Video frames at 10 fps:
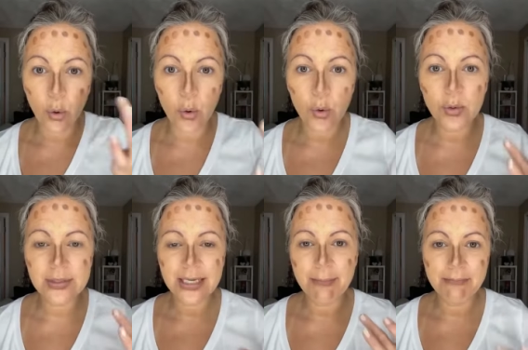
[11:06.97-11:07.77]

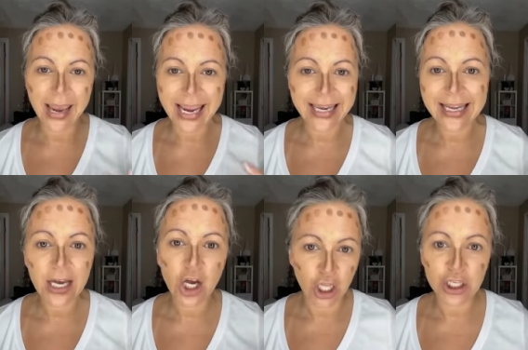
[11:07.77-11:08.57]
old main
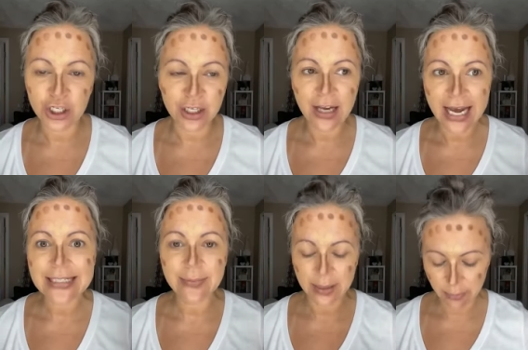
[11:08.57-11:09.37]
color
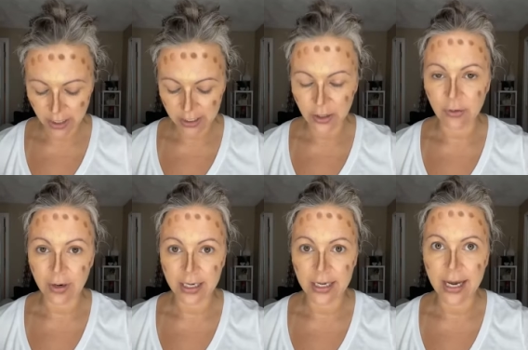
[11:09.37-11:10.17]
as my brightener
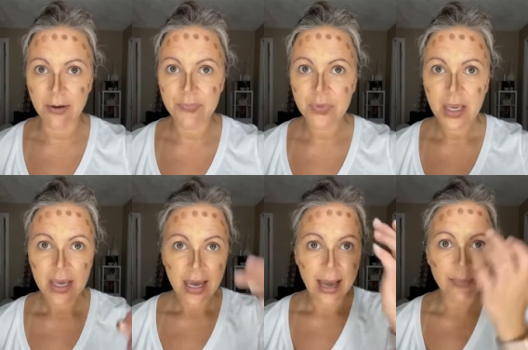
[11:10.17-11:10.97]
right now.
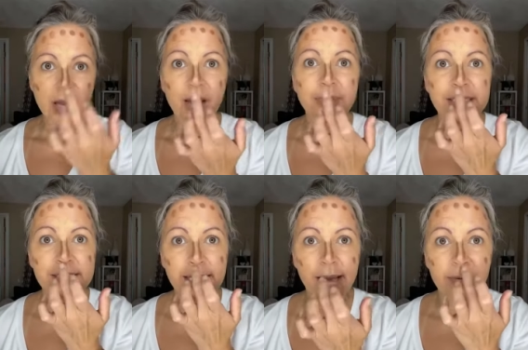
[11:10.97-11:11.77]
I'm coming
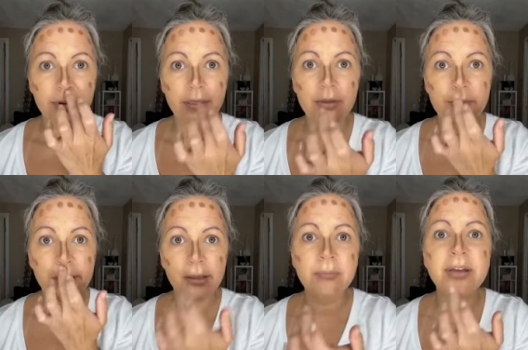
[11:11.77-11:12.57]
down the
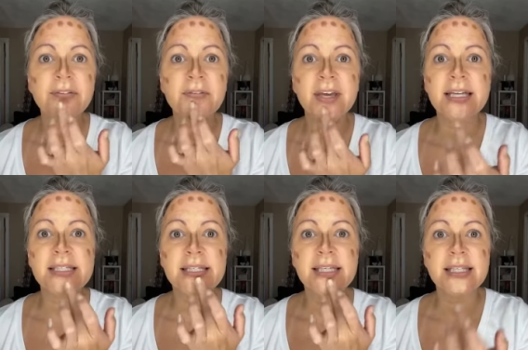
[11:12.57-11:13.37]
middle of my
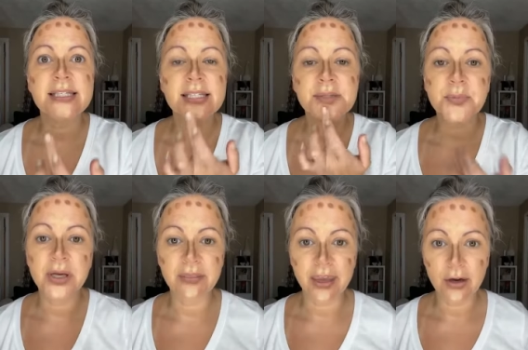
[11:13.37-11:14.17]
face. This is
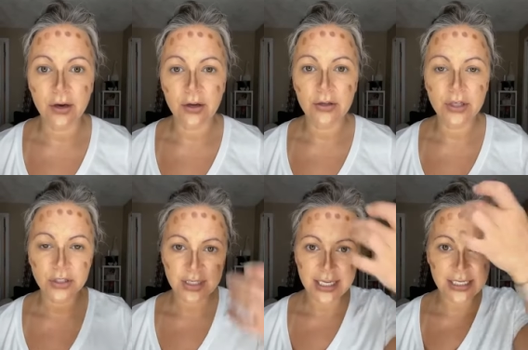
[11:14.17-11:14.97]
what they call your
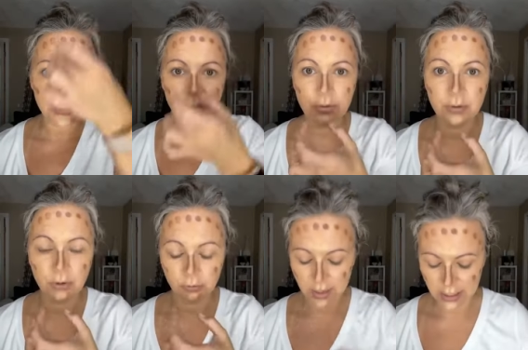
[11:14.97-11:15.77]
T-zone
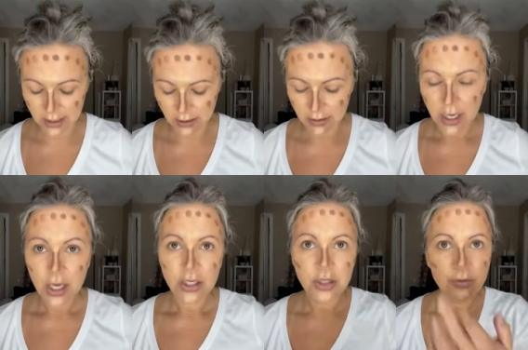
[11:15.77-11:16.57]
right here.
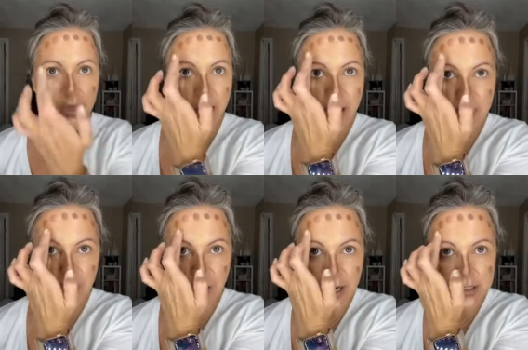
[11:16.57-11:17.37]
You can come
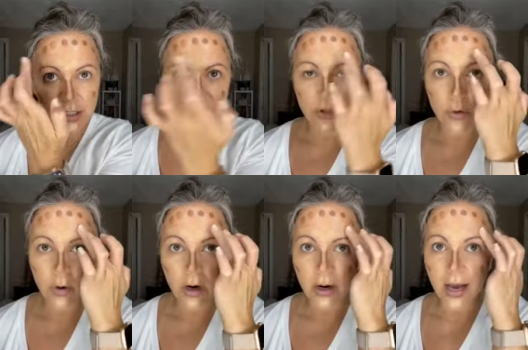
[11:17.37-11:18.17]
across
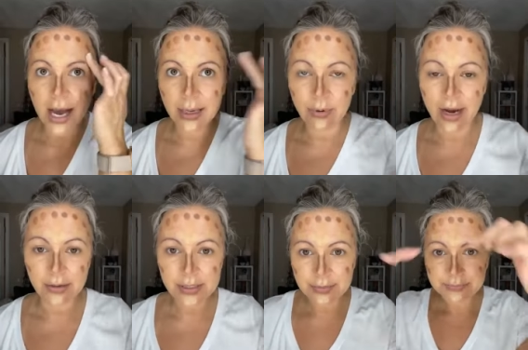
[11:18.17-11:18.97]
your
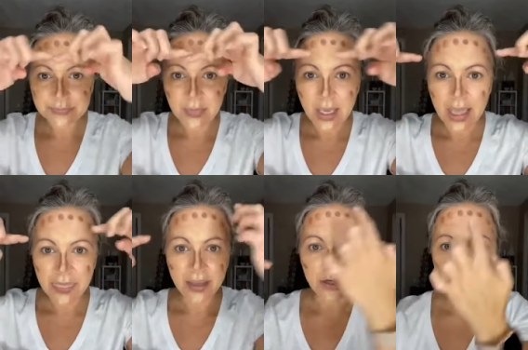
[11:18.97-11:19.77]
eyebrows
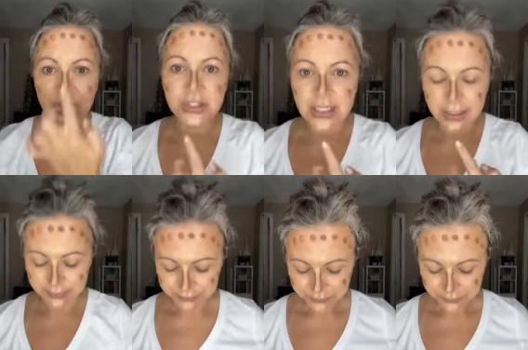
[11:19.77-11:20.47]
and there's your T.